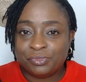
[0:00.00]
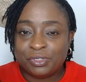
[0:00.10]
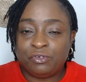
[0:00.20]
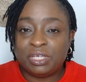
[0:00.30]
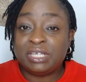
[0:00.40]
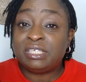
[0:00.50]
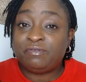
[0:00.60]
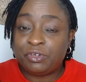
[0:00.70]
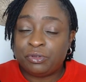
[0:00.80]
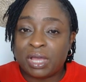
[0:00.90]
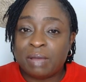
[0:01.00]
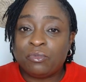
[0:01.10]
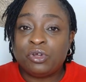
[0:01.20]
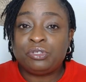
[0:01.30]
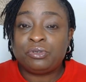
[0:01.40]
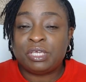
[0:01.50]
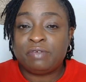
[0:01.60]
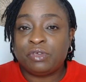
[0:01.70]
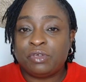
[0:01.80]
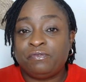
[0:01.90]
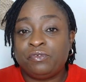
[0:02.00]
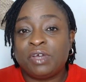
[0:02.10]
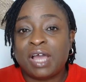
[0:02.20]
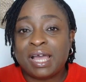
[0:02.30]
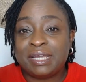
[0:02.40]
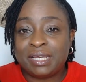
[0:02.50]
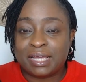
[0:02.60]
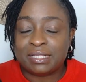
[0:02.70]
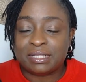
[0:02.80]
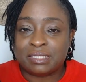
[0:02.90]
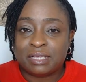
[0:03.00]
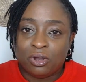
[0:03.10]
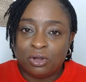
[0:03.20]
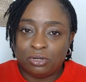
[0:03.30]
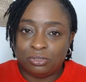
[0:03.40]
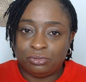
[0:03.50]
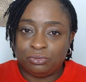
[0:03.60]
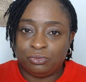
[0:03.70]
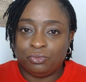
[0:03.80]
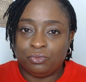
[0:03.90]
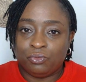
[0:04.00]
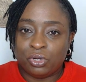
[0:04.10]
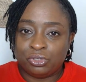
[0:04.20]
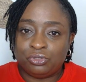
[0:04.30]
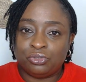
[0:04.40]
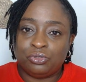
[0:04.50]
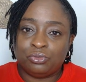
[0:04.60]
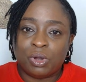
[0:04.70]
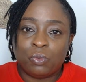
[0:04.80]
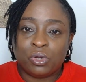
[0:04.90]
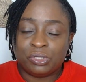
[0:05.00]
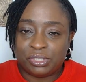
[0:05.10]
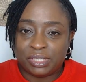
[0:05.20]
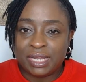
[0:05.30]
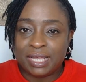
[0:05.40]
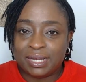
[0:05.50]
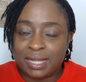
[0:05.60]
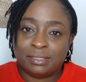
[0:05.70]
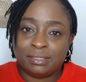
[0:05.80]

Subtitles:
In this video, I'm going to give you a few guidelines on what to do and what to learn